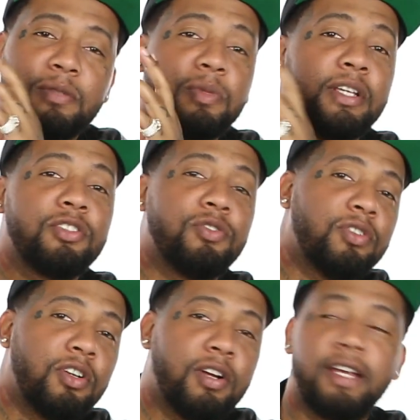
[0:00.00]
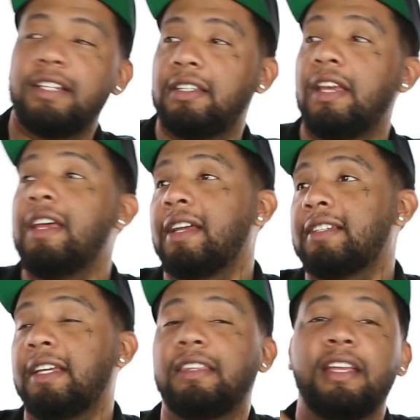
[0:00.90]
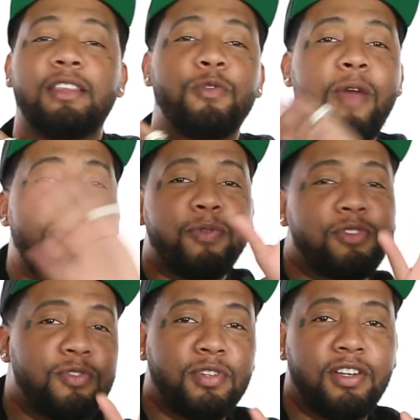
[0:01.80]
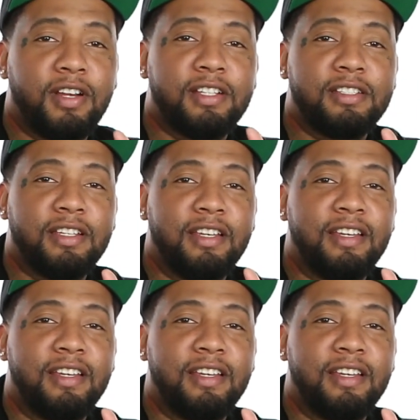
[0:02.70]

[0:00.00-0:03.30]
Them niggas going crazy because they think the rapper's going crazy.